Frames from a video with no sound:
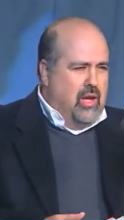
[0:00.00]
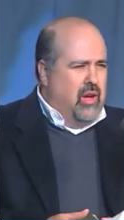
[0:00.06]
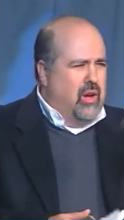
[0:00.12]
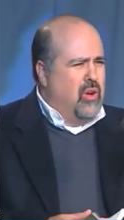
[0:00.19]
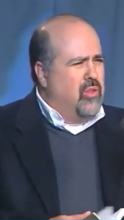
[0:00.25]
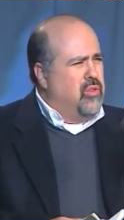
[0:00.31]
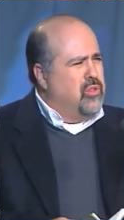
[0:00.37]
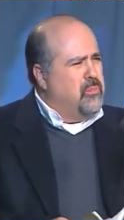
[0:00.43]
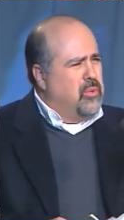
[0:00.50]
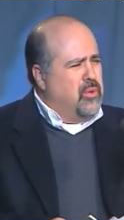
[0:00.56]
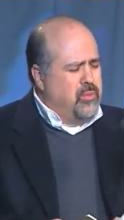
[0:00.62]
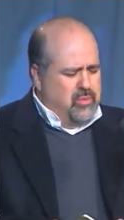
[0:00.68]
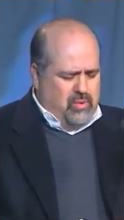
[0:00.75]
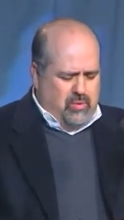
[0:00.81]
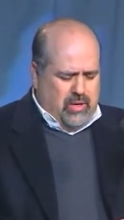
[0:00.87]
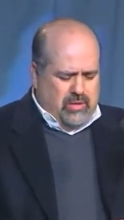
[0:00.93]
oh, those
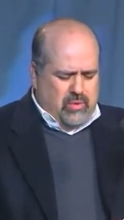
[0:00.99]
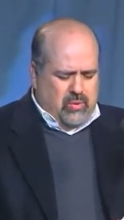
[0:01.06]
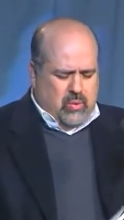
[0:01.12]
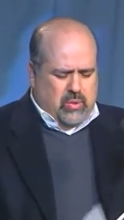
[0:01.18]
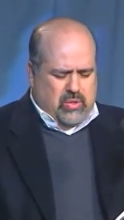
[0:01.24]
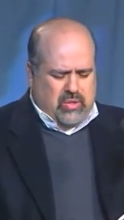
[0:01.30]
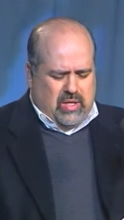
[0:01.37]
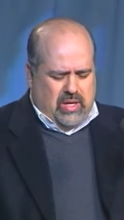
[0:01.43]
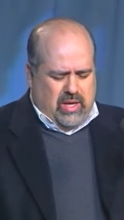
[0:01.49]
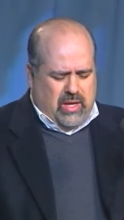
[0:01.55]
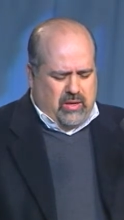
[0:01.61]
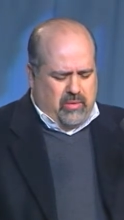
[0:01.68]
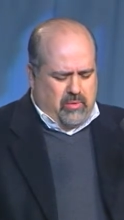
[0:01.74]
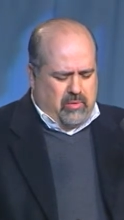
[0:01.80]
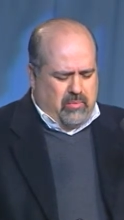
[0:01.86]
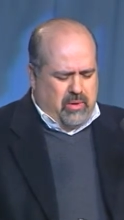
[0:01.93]
poems you read towards the
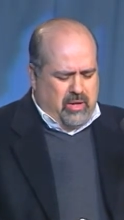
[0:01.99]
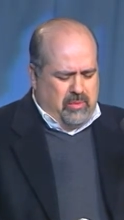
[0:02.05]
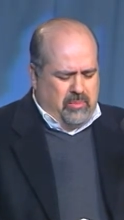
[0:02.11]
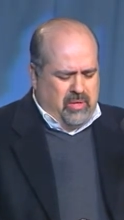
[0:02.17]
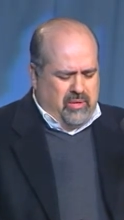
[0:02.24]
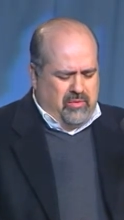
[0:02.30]
end remind me